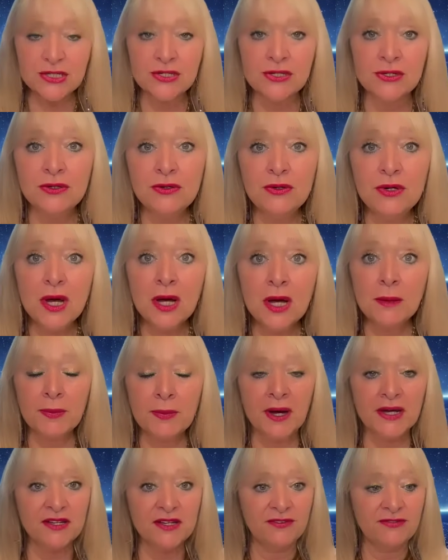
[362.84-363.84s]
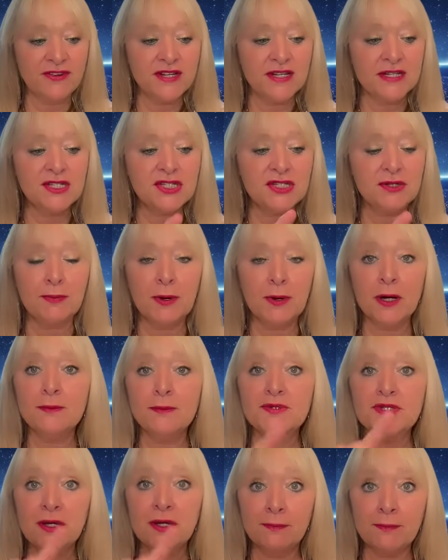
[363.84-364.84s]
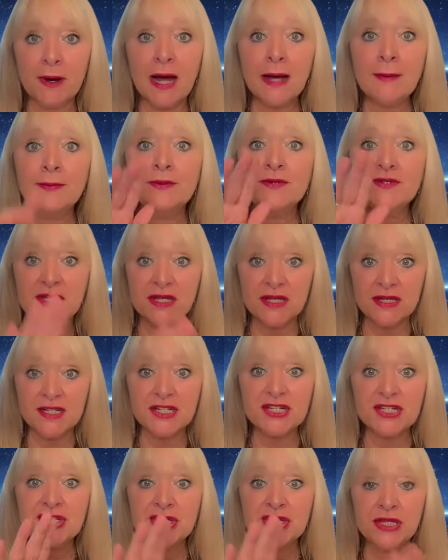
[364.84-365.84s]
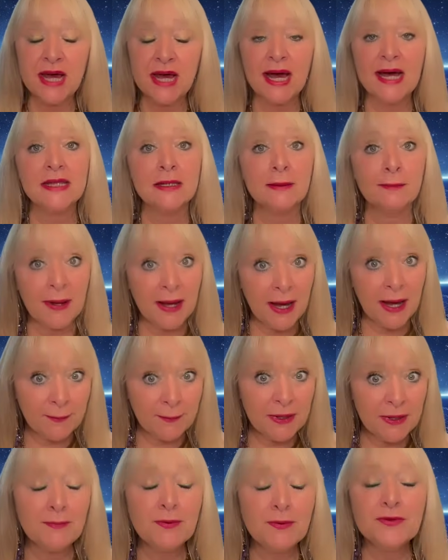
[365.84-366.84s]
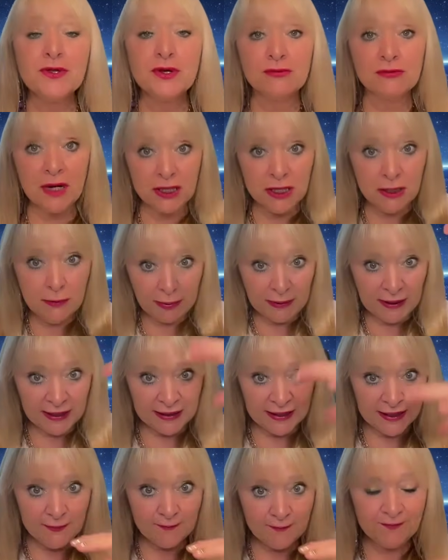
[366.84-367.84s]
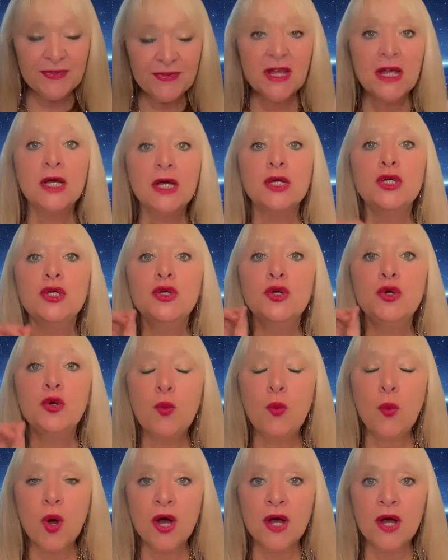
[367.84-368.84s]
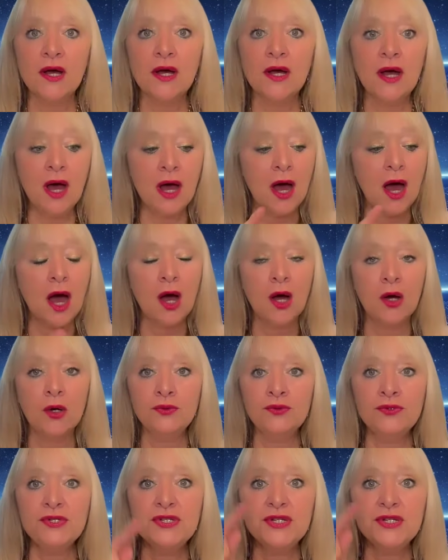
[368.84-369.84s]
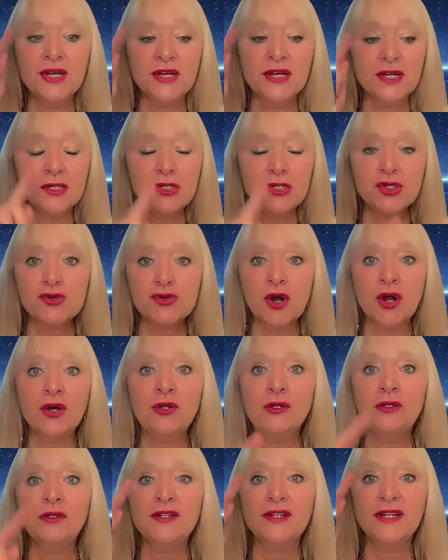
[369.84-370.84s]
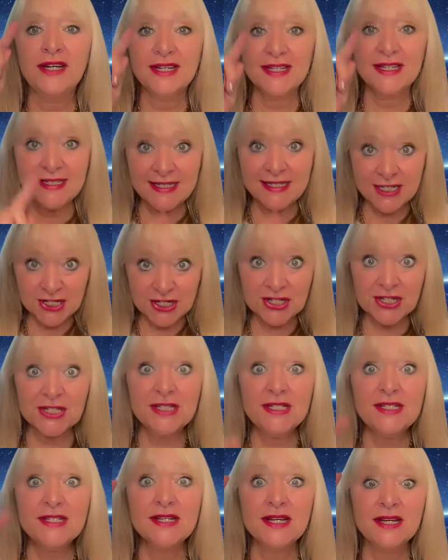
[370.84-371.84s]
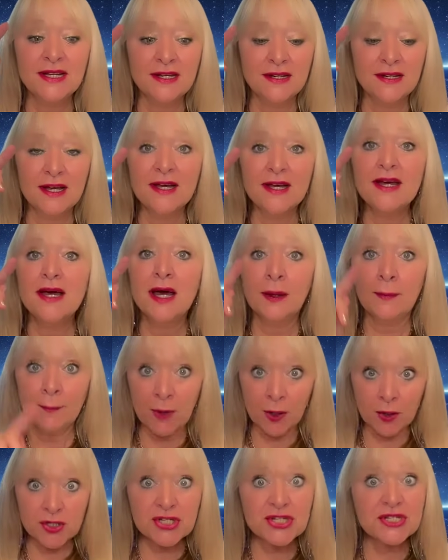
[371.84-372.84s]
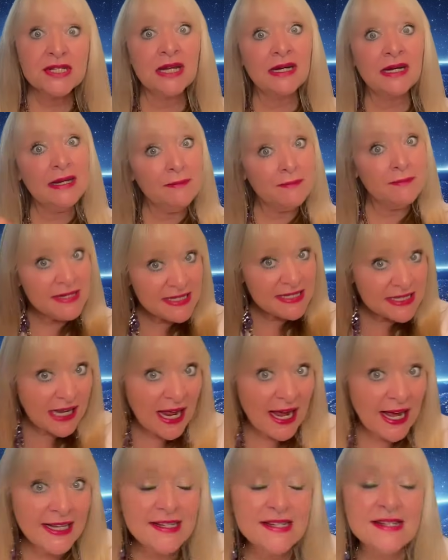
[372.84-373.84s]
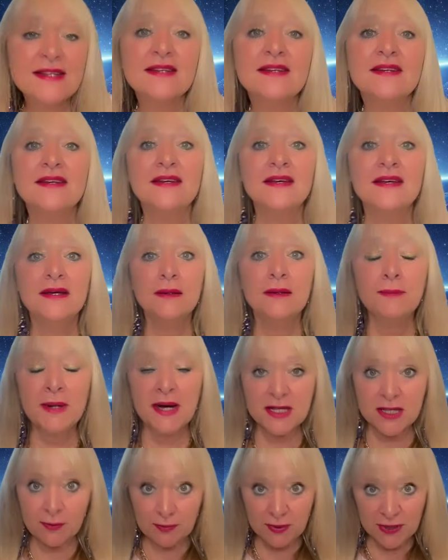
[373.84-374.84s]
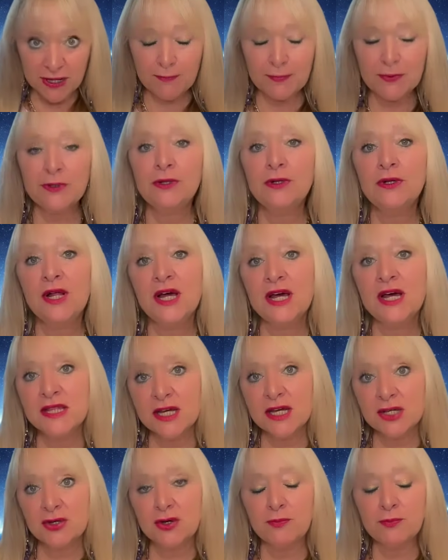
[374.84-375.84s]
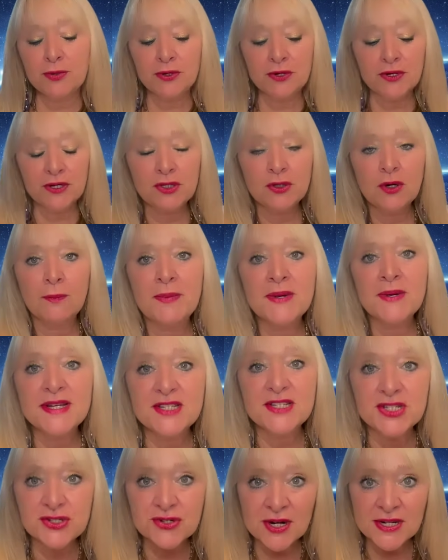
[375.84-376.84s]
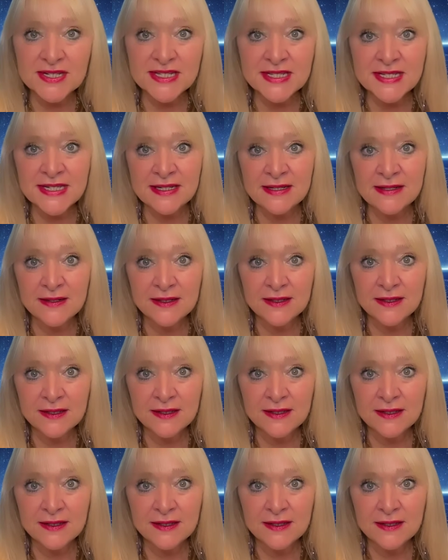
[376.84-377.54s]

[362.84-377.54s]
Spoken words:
to by your vicars, your popes, your Bibles, your this, your that, the bad people that run the planet. You were owned, controlled, conditioned, emotionally misled by the people that you put your biggest trust in.